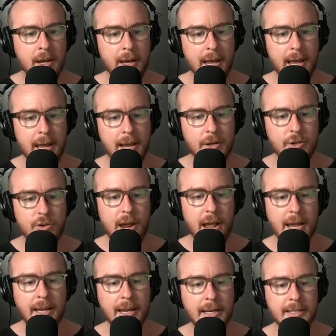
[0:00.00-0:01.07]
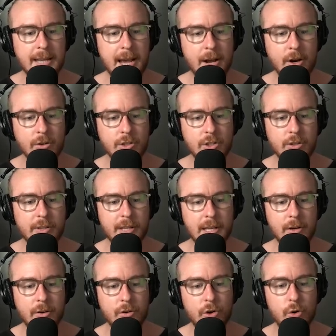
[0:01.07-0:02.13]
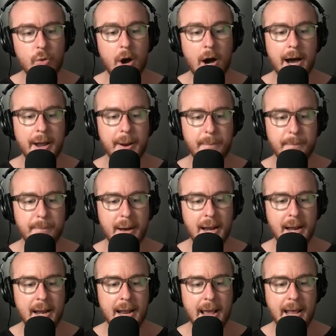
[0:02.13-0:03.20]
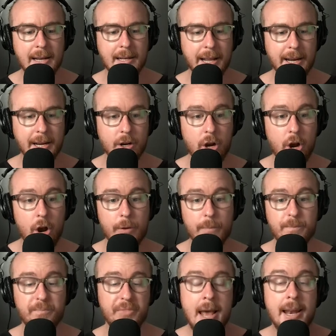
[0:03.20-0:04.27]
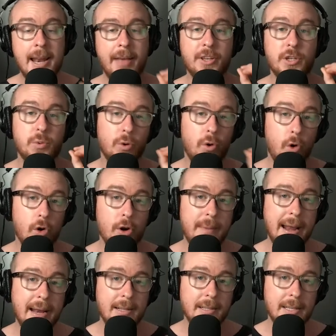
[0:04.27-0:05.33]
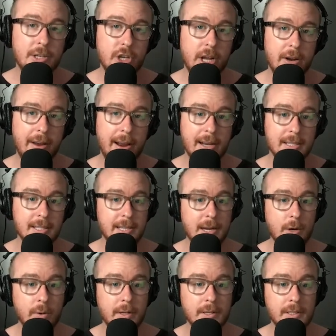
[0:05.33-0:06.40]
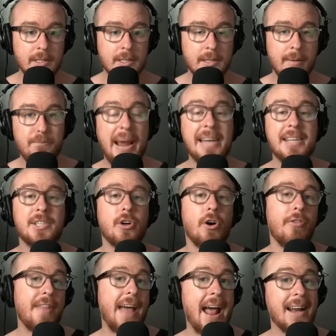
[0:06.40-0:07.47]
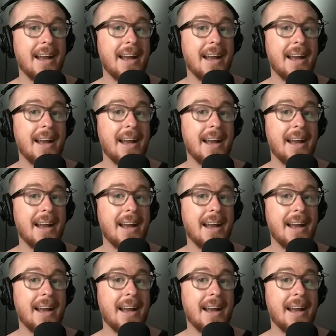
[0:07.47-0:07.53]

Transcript: and dragging it down onto the new item button and letting go. Now this will automatically generate a sequence based on that